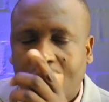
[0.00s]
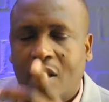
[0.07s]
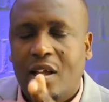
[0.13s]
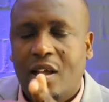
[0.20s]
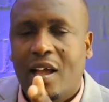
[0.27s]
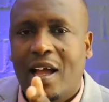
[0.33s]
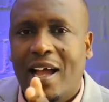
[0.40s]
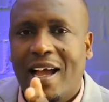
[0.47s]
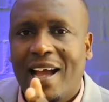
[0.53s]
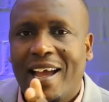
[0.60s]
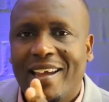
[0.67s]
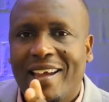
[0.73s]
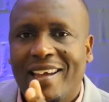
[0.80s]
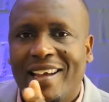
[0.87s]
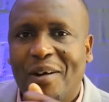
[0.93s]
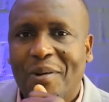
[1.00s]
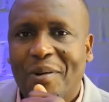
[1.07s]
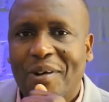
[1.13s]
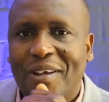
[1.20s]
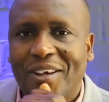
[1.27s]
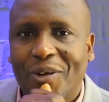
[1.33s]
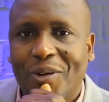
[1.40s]
Hi, how are
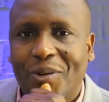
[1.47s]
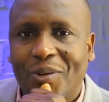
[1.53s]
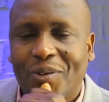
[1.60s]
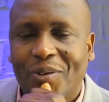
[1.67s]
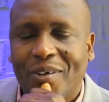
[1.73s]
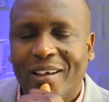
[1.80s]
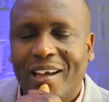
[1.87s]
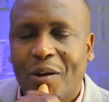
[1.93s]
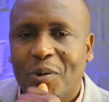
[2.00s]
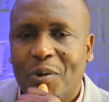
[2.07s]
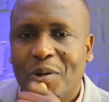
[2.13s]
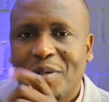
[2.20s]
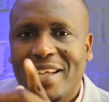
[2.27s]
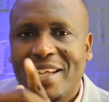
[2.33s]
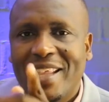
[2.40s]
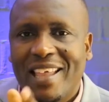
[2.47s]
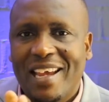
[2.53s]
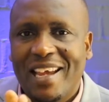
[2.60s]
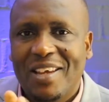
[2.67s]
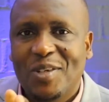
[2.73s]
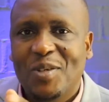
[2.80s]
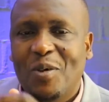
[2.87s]
you? I want to say thank
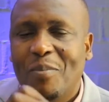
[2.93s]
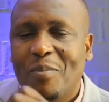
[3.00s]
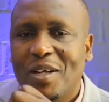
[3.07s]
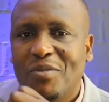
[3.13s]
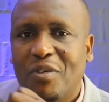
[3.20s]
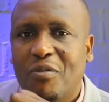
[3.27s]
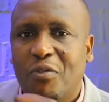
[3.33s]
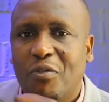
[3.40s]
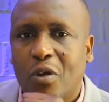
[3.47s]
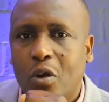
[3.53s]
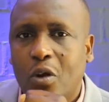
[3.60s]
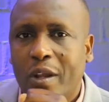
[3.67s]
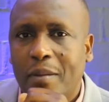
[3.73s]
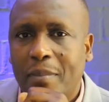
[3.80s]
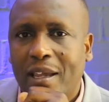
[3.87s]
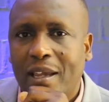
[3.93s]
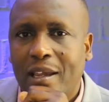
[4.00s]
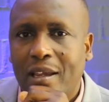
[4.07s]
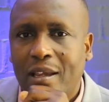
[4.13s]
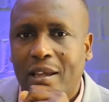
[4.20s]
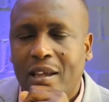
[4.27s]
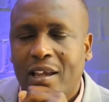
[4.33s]
you so much for following me
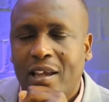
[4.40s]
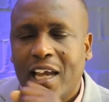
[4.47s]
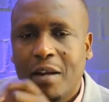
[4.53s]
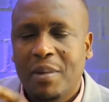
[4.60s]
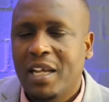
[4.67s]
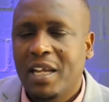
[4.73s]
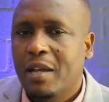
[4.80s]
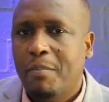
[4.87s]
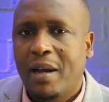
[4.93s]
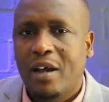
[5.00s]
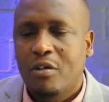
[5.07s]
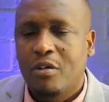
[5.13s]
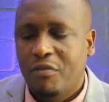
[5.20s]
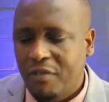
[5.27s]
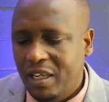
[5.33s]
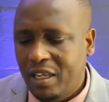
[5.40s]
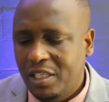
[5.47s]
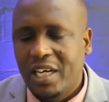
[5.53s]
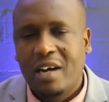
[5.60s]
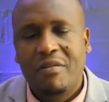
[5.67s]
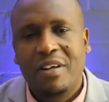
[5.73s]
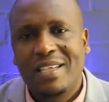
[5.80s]
and being a part of each and
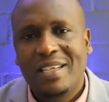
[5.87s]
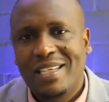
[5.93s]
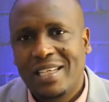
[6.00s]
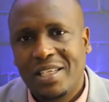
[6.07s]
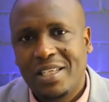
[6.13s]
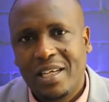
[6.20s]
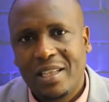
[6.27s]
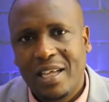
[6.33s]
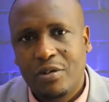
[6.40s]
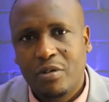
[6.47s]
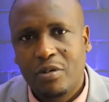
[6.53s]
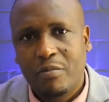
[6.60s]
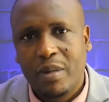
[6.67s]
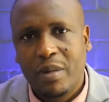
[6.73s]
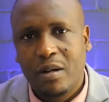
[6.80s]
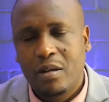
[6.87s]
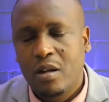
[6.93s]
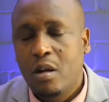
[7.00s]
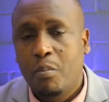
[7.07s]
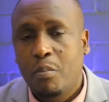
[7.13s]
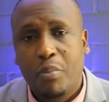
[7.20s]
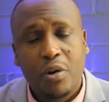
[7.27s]
every teaching that we've been
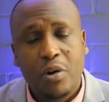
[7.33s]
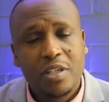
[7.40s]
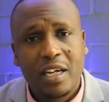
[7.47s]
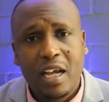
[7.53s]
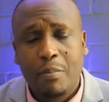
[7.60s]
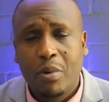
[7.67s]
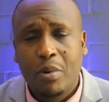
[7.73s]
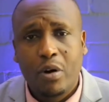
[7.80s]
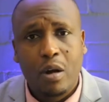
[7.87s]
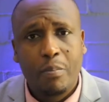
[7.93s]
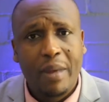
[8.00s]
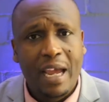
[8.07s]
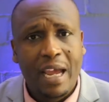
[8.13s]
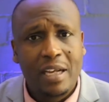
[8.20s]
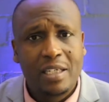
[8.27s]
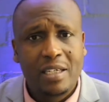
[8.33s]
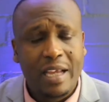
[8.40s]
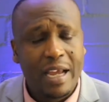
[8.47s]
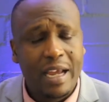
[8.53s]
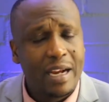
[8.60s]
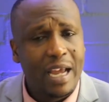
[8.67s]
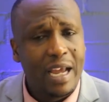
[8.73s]
posting up on our pages
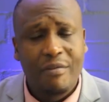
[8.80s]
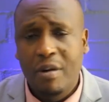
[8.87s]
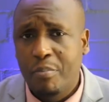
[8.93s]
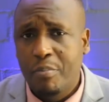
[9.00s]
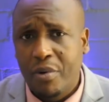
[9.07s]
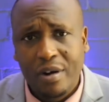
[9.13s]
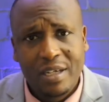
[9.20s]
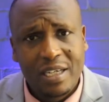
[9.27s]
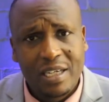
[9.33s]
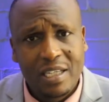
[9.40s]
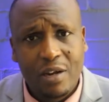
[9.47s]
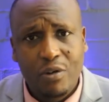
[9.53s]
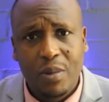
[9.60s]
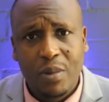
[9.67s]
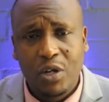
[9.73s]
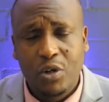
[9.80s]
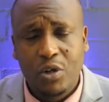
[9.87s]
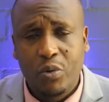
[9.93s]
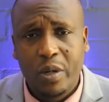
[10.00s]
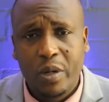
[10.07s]
and every broadcast that we've been doing.